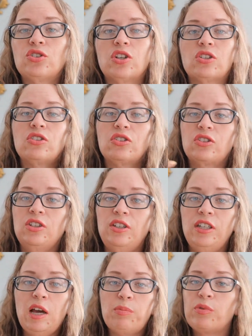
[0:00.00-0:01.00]
just
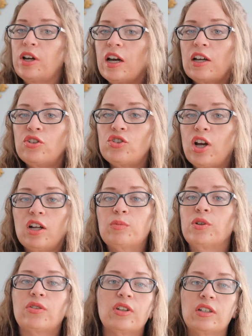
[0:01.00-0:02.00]
snap right out of
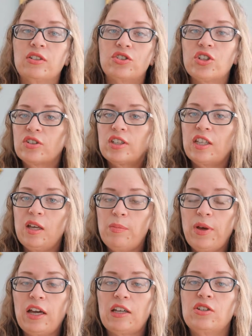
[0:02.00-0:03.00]
childbirth and just get
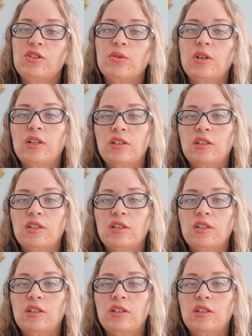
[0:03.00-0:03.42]
back into it,